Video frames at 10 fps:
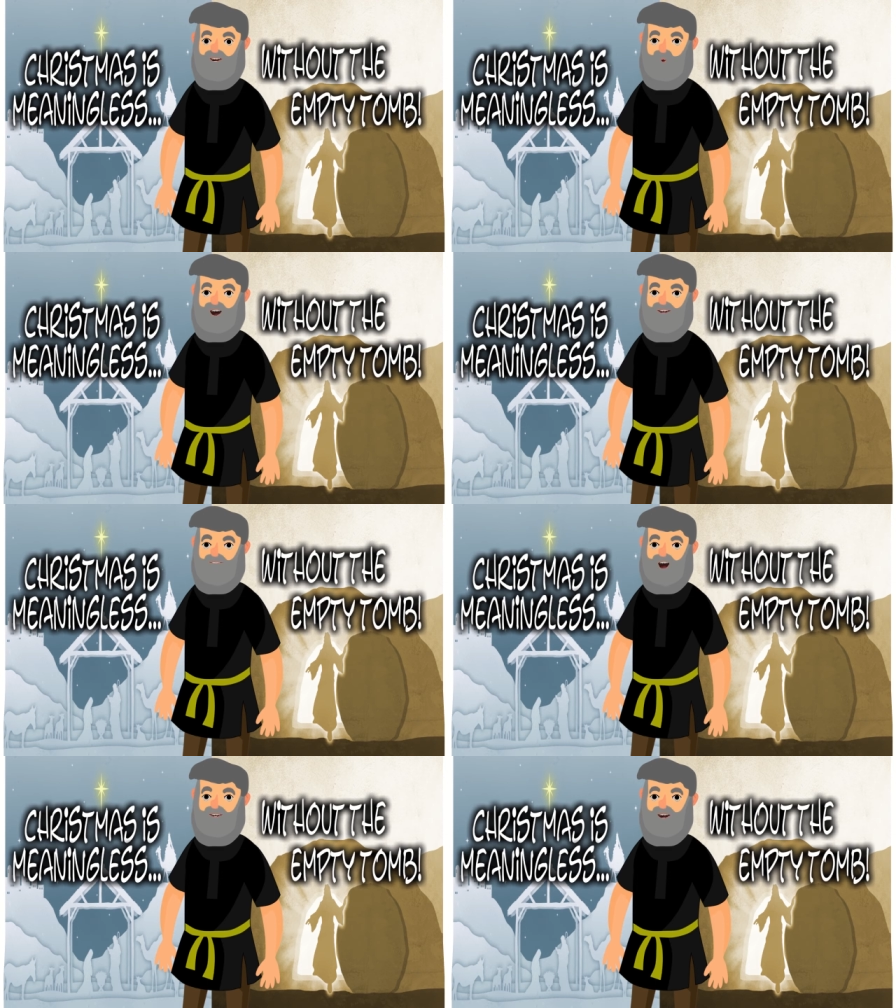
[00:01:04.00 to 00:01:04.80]
your life
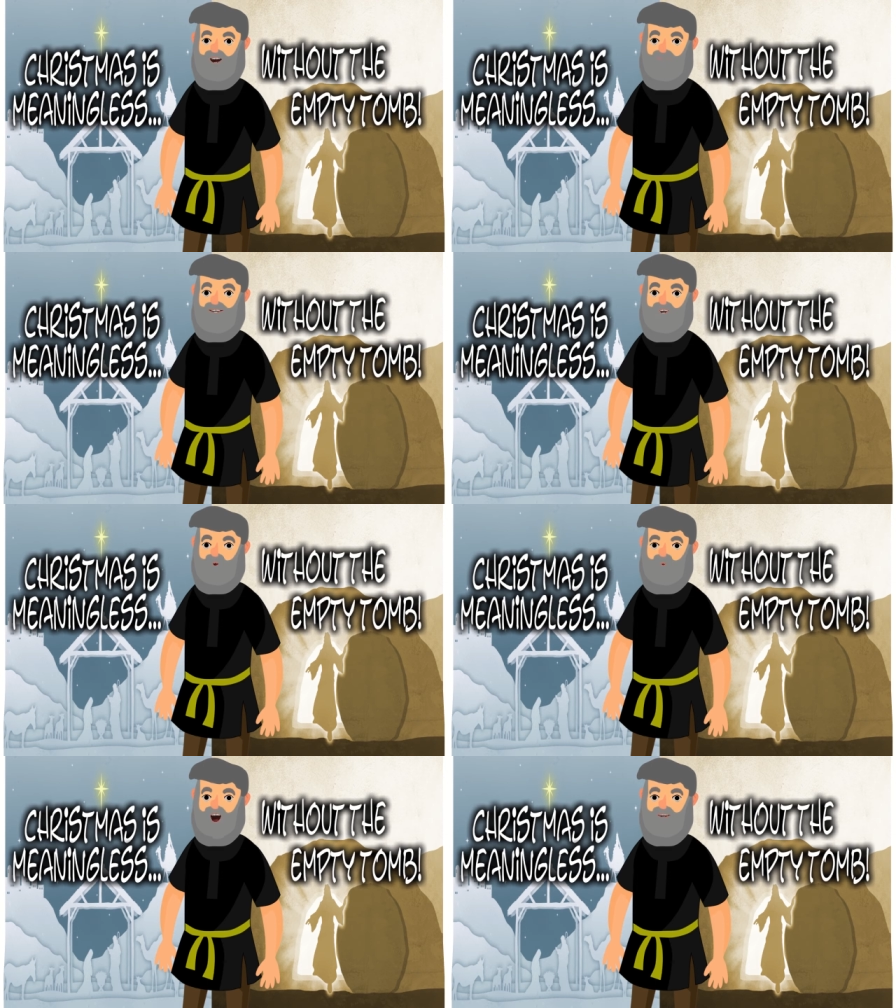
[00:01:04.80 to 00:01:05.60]
might not be
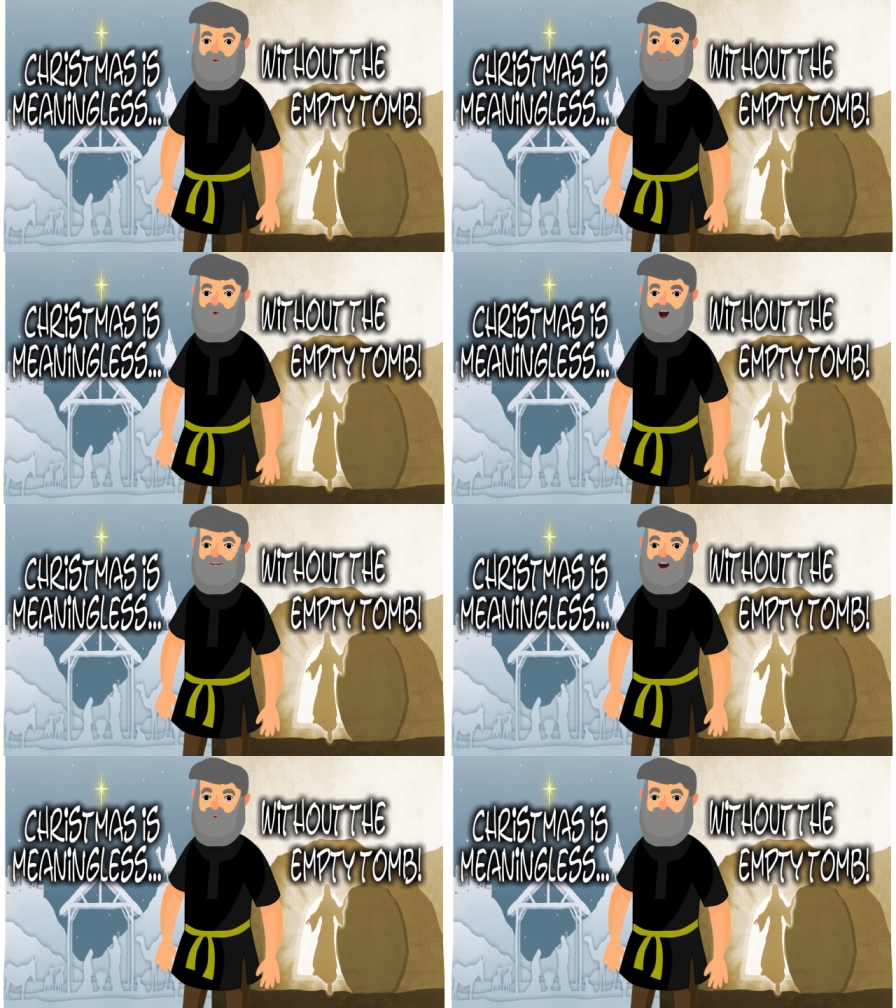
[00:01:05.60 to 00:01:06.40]
so wonderful right
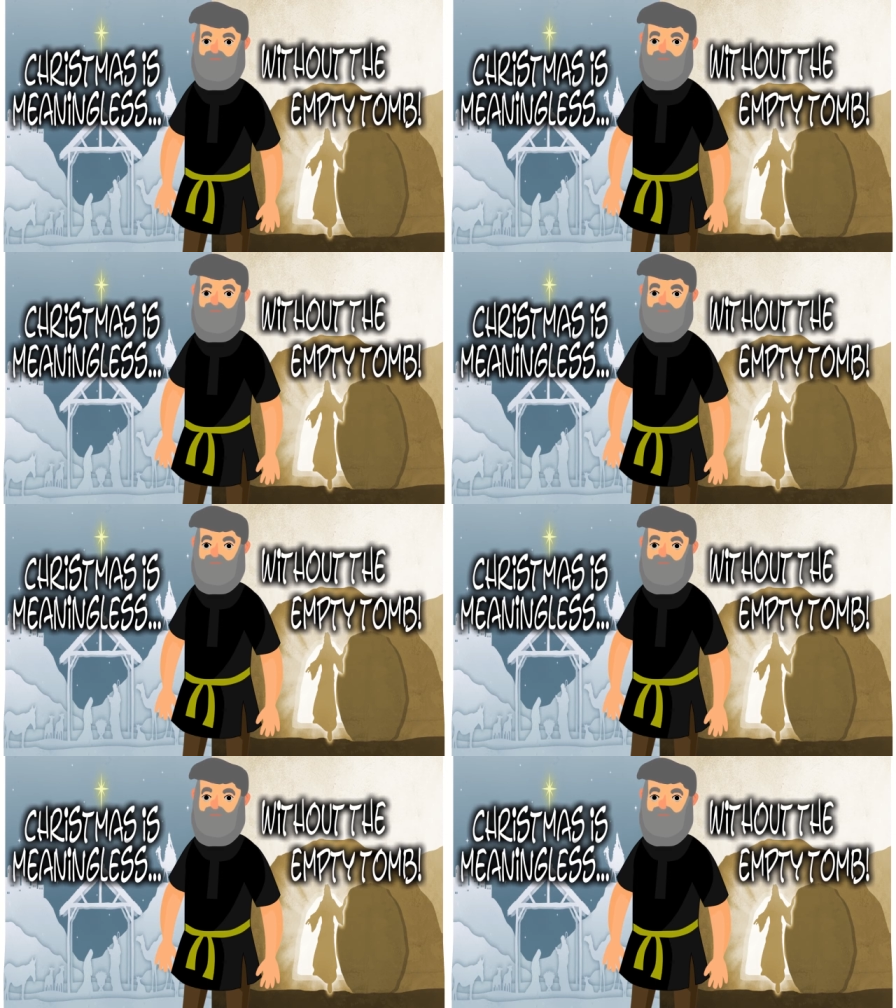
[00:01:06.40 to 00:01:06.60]
now.